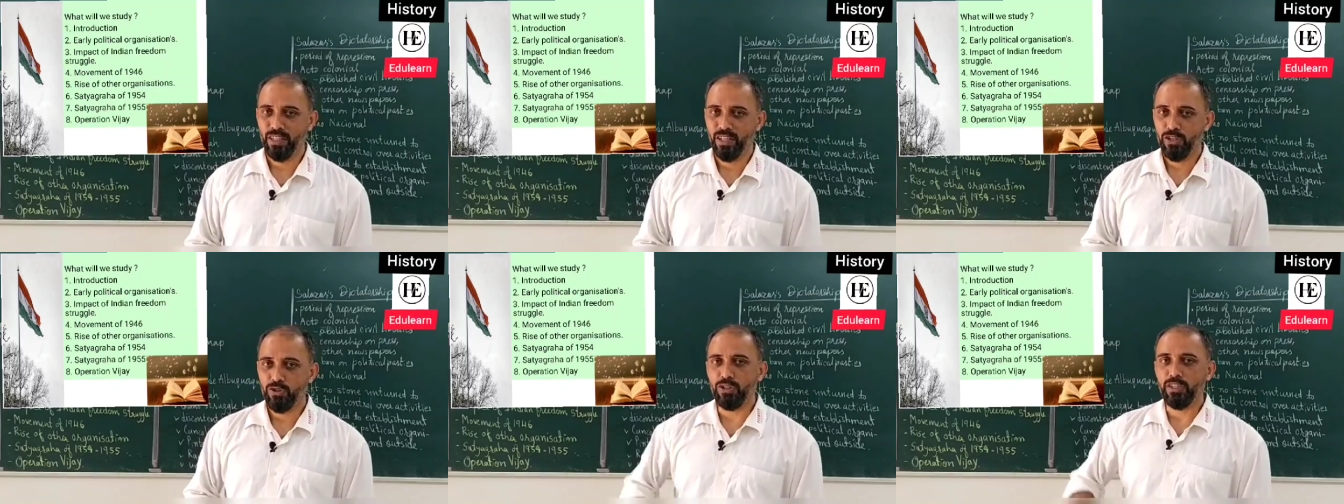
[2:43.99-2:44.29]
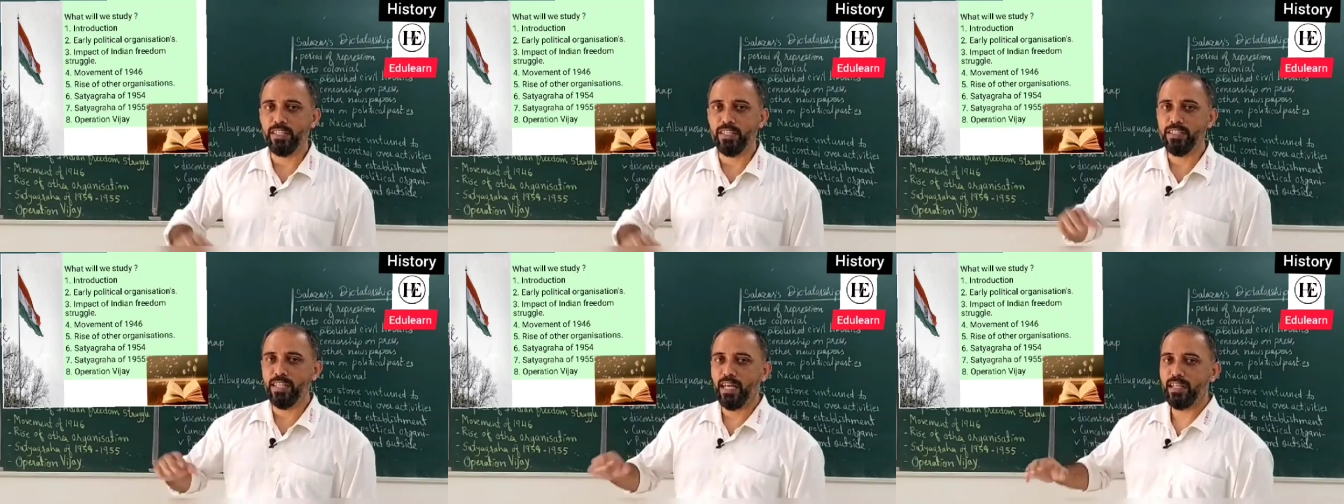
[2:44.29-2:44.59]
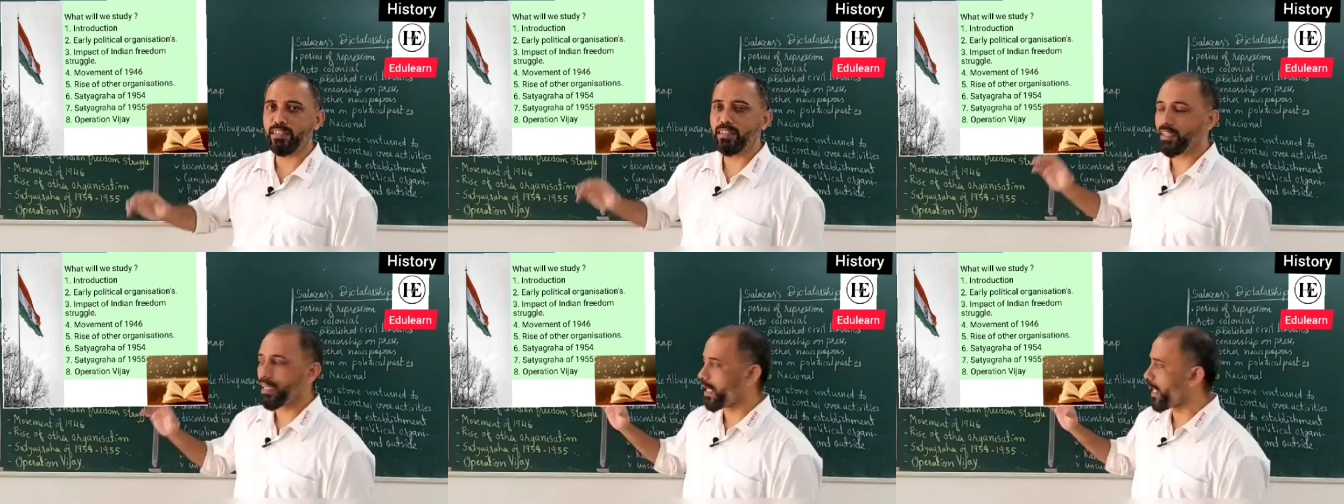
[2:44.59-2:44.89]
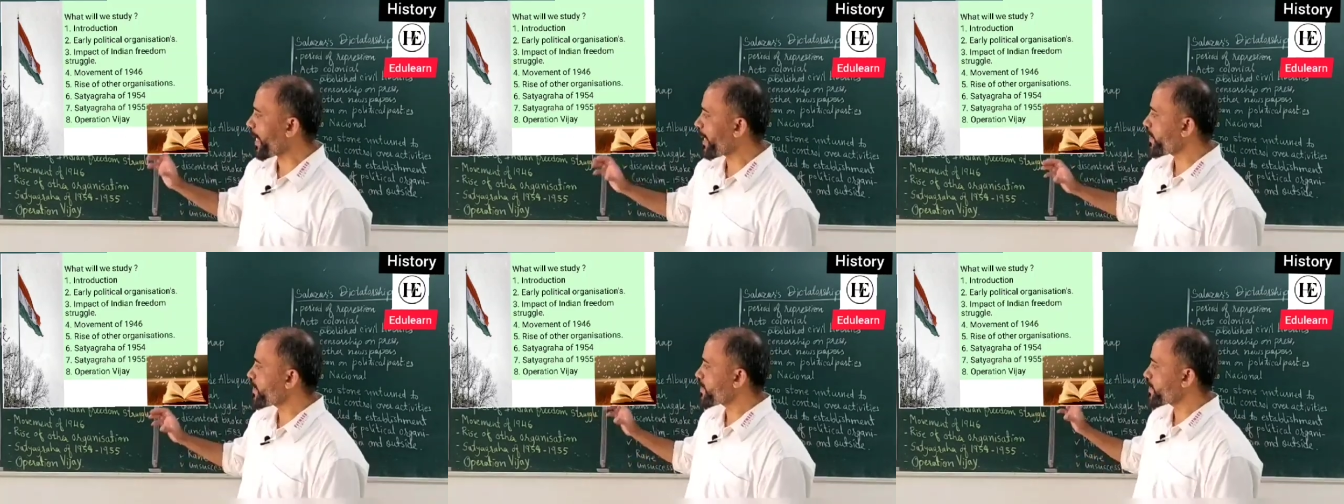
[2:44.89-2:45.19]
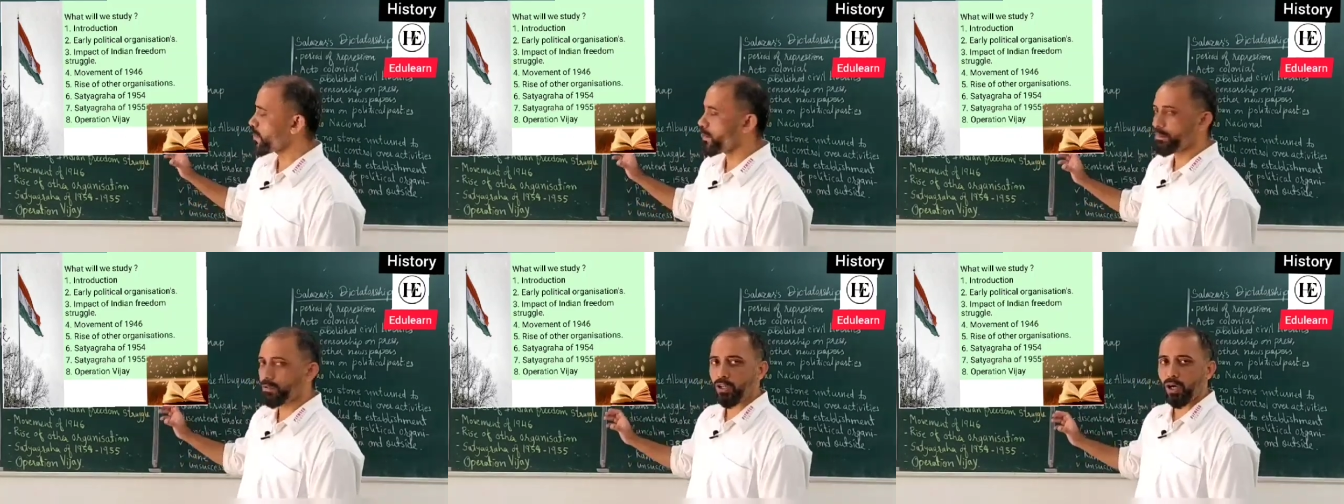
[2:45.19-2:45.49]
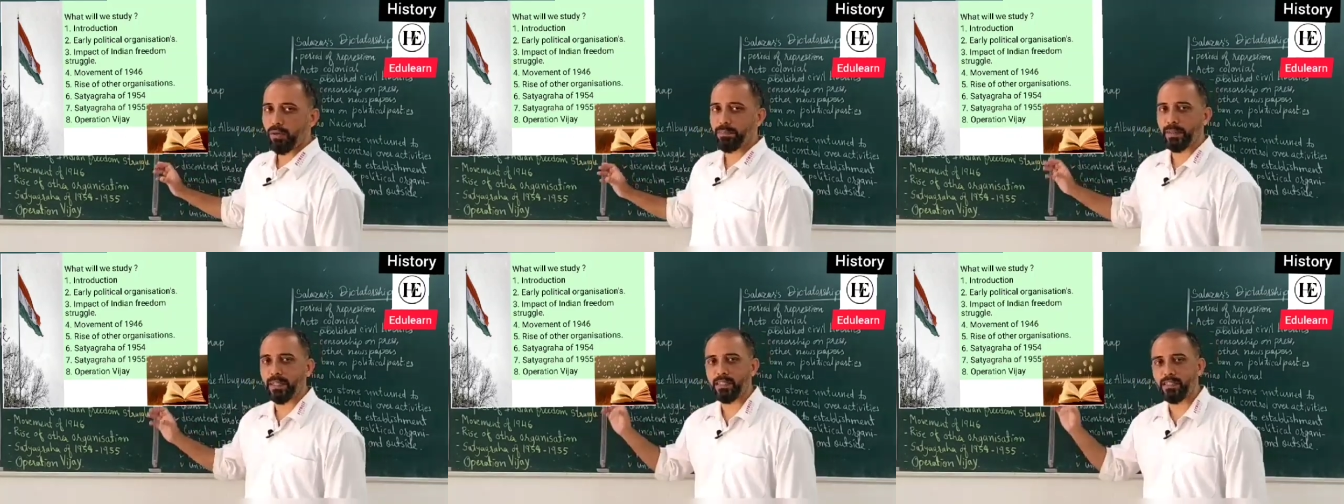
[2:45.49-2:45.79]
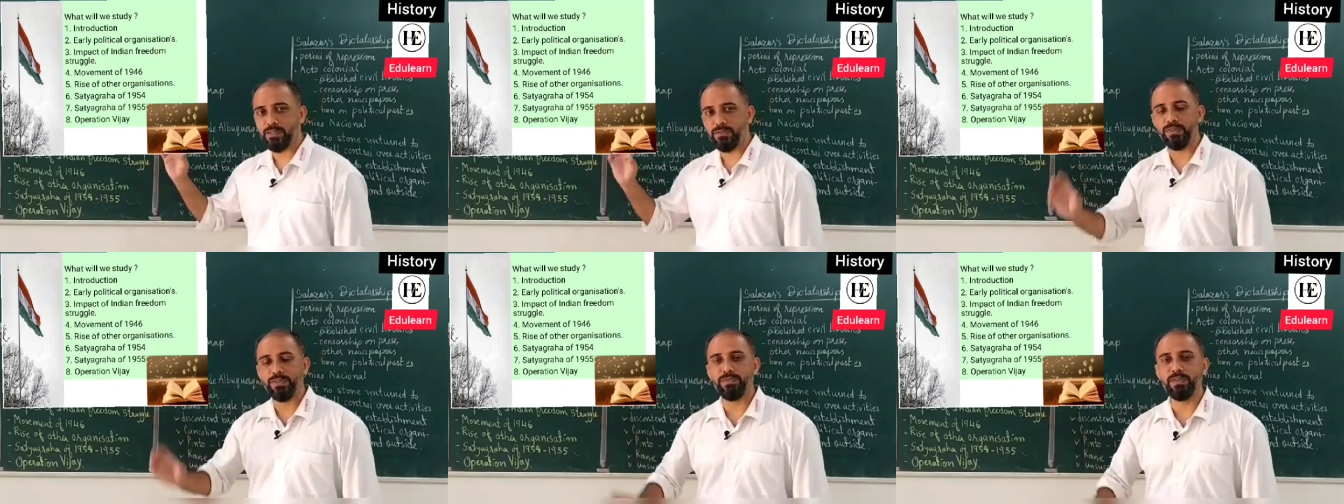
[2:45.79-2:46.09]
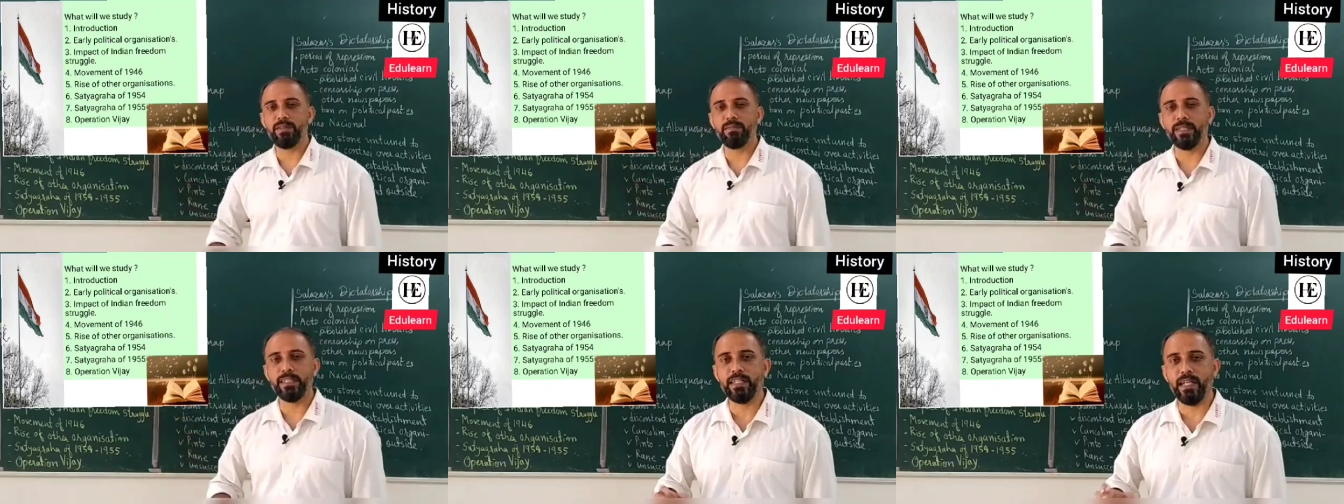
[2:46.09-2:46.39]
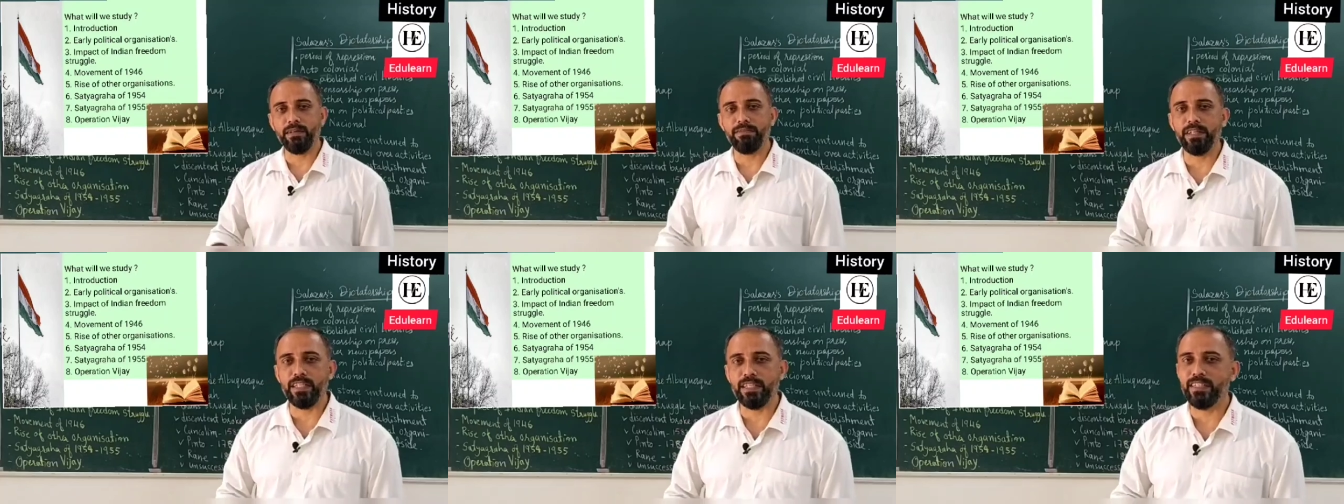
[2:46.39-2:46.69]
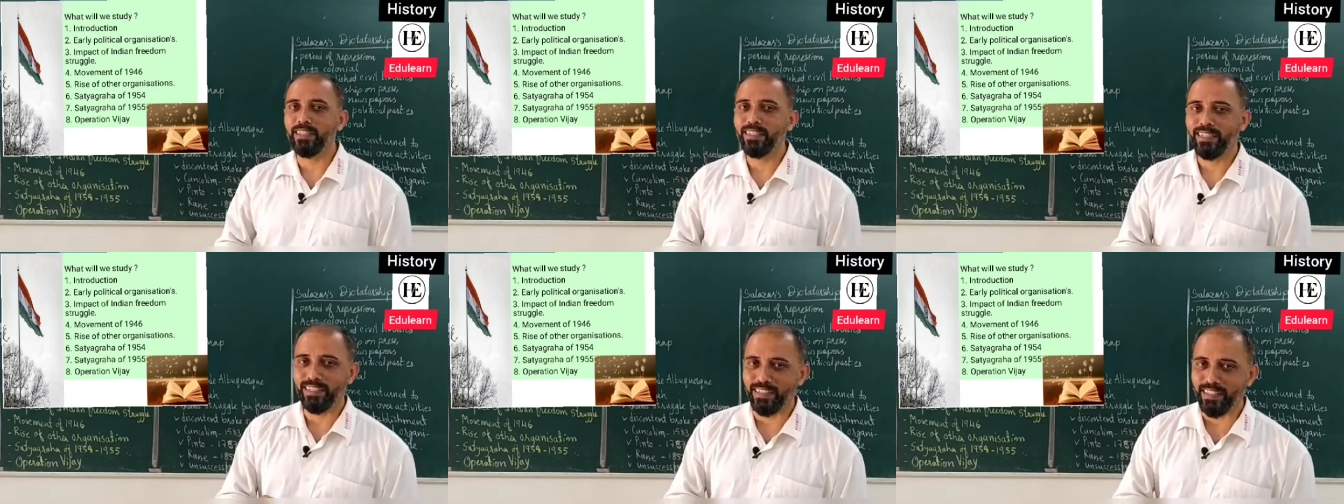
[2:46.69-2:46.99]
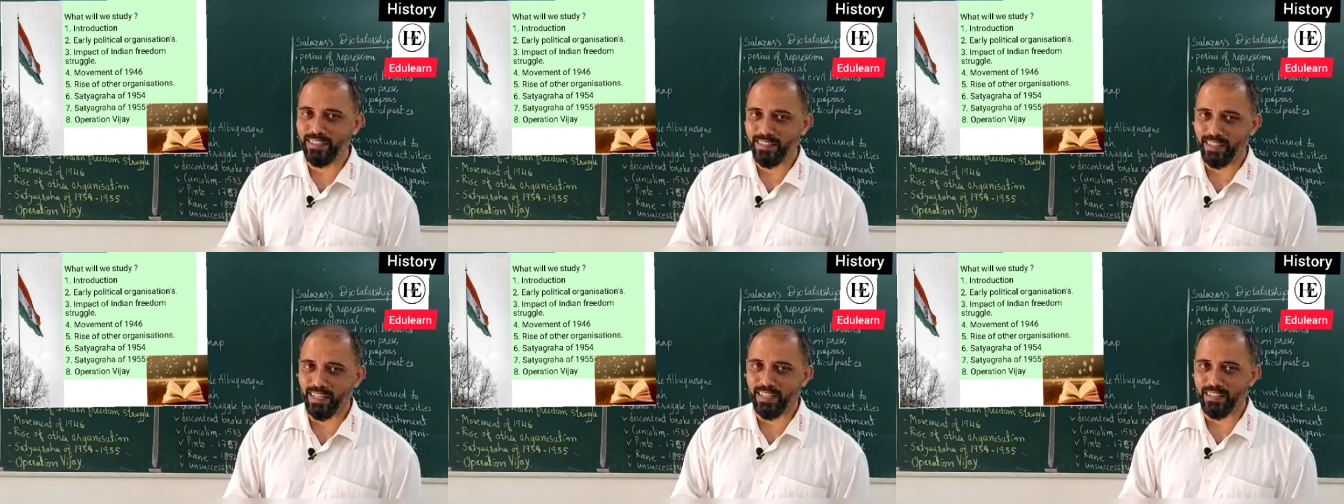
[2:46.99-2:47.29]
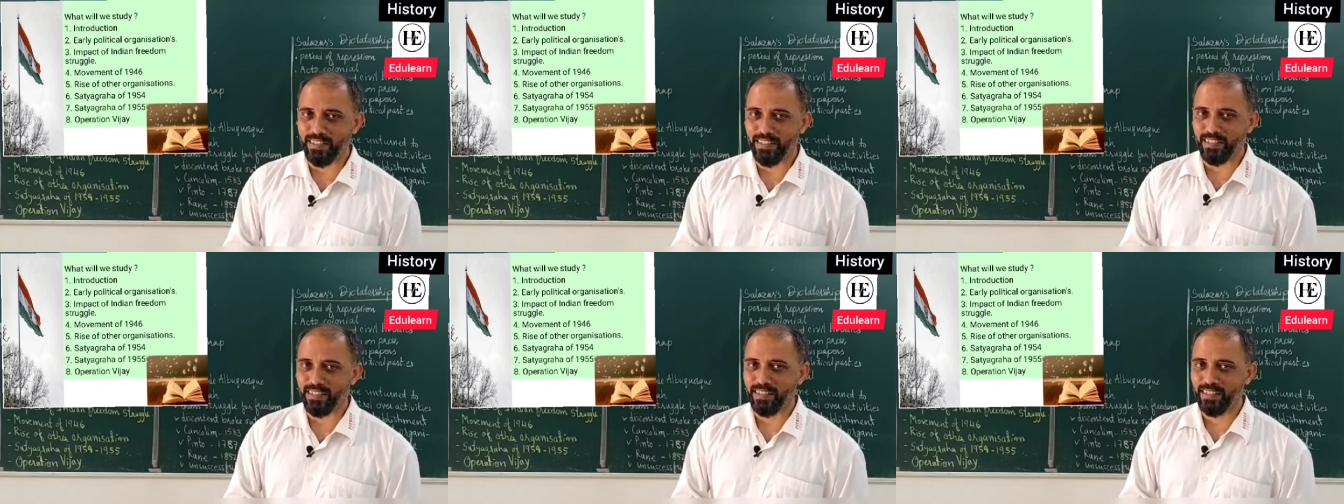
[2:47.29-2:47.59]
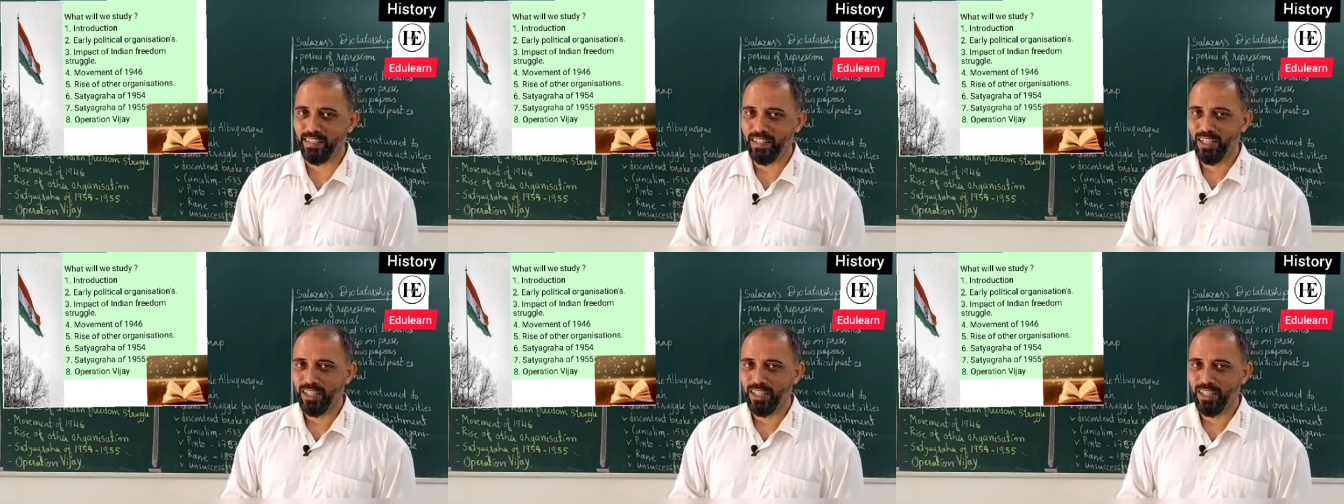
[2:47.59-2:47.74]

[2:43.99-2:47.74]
So these are the 8 subtopics we will be covering in this lesson.